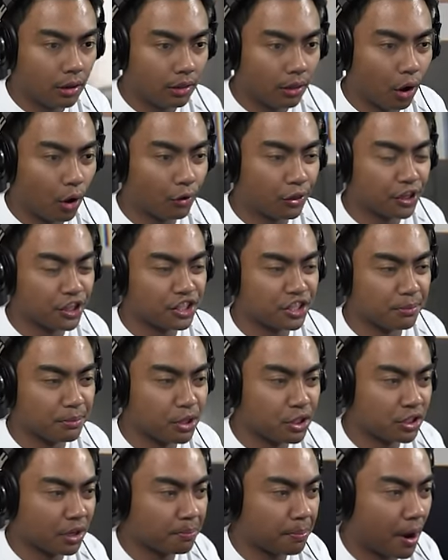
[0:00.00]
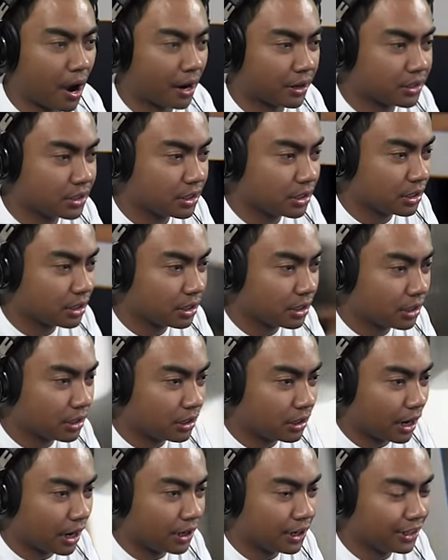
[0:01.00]
Oh, there's the music box.
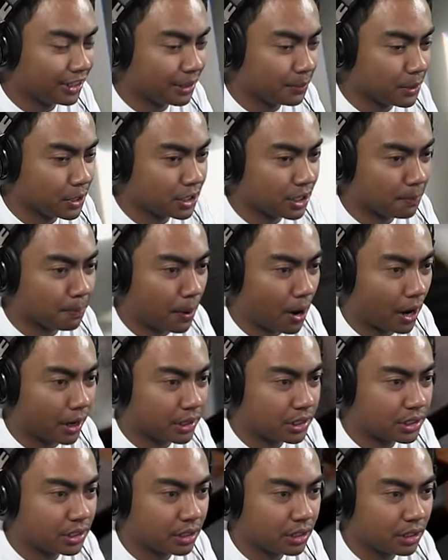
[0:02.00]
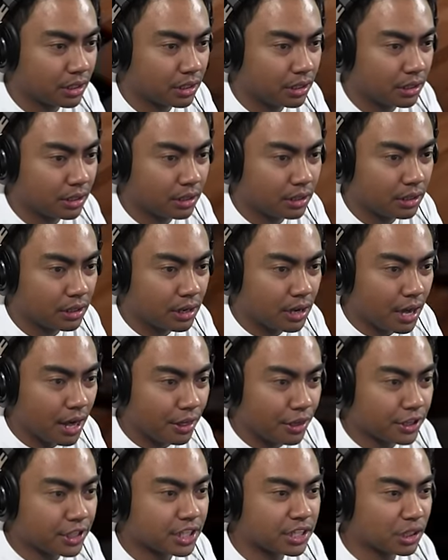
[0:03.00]
I hear the music box.
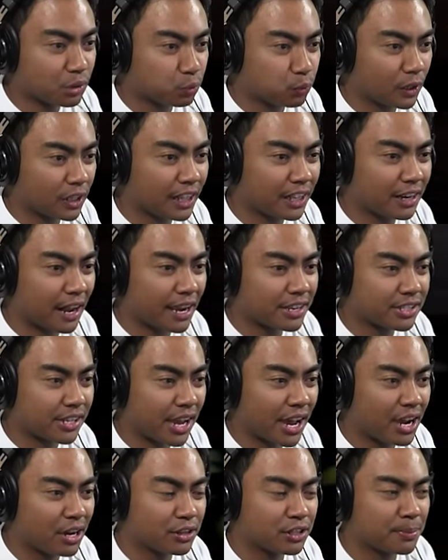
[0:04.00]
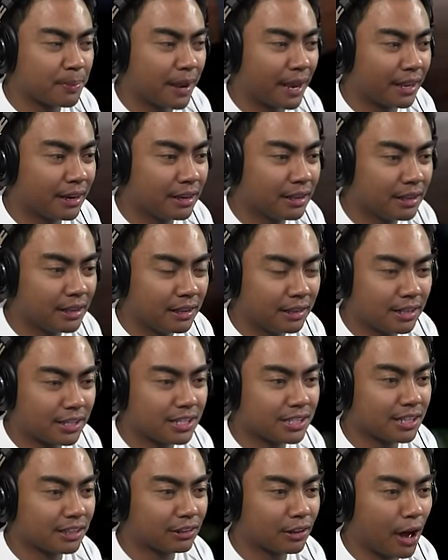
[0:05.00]
This is a really nice house, man. This
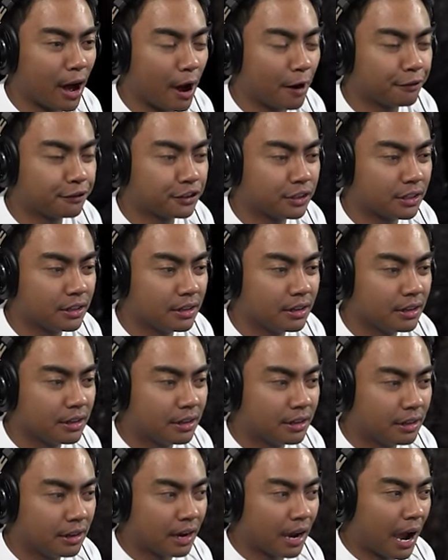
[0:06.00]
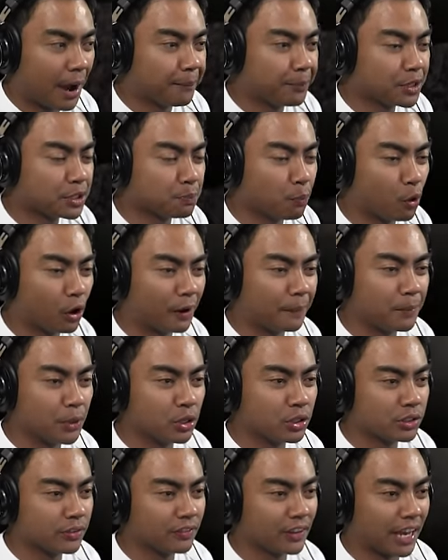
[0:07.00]
is the loft. I'm just more
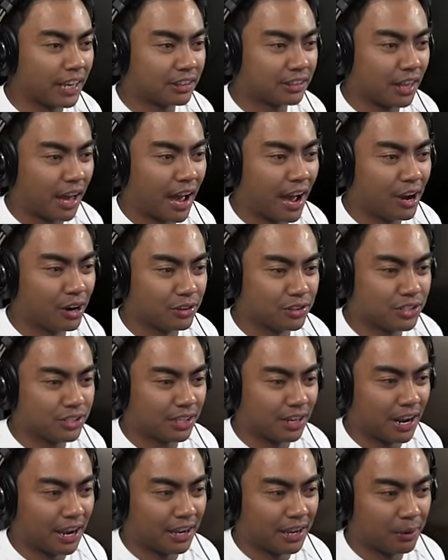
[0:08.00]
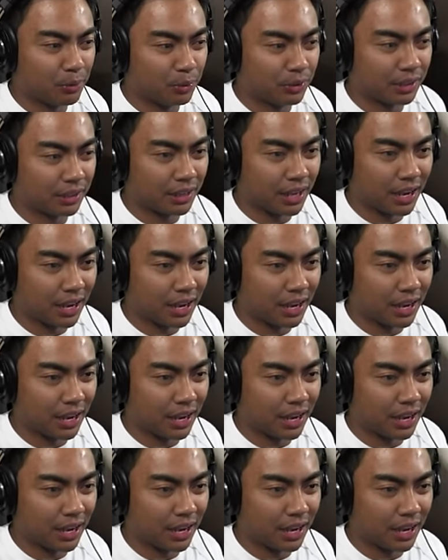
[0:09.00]
amused of like the house than I am with the